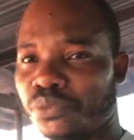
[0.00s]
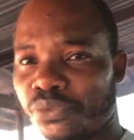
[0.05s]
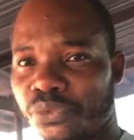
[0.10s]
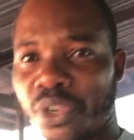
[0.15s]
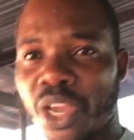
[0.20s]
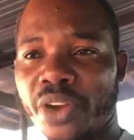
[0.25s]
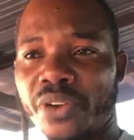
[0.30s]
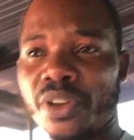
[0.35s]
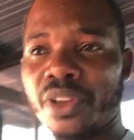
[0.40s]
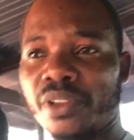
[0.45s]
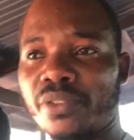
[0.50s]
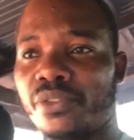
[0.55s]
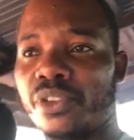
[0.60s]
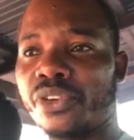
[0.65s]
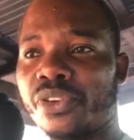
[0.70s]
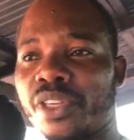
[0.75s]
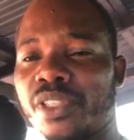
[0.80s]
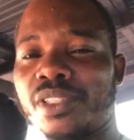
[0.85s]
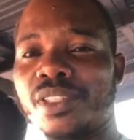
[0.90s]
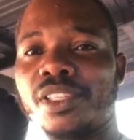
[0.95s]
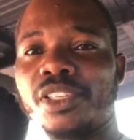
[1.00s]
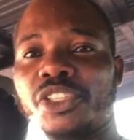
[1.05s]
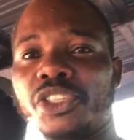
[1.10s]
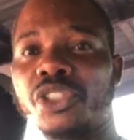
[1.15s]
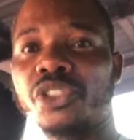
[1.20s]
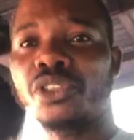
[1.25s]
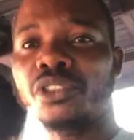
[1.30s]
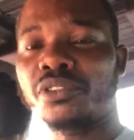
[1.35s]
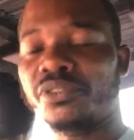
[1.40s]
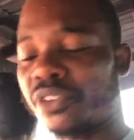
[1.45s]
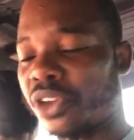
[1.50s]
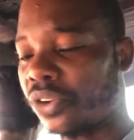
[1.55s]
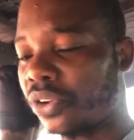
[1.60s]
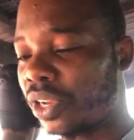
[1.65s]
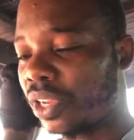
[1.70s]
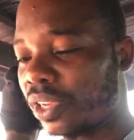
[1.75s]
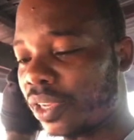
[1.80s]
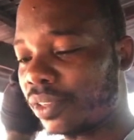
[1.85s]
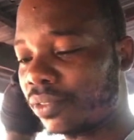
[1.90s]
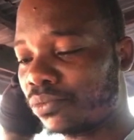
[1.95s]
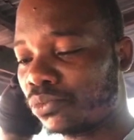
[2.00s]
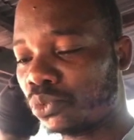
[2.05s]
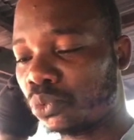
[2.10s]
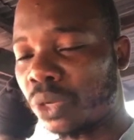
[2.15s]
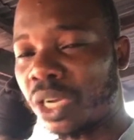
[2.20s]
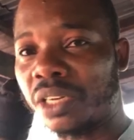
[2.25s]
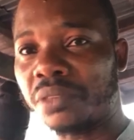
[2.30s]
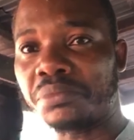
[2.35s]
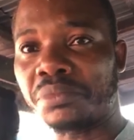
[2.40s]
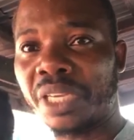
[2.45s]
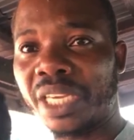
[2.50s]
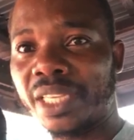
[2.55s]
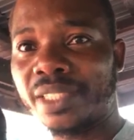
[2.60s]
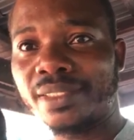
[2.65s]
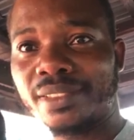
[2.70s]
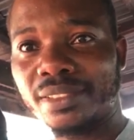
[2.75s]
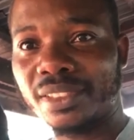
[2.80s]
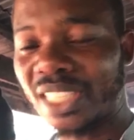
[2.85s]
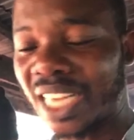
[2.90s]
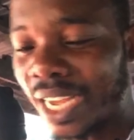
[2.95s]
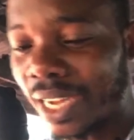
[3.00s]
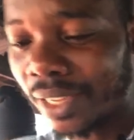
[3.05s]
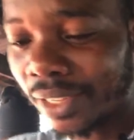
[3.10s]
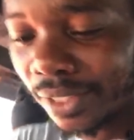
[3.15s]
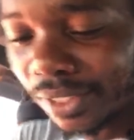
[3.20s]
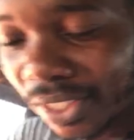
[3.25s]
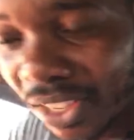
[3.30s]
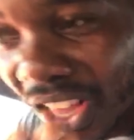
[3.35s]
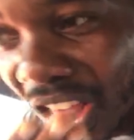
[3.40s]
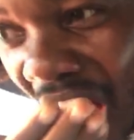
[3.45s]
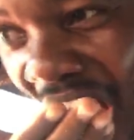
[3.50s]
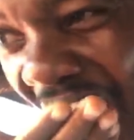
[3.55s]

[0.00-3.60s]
very delicious, very well made, nice.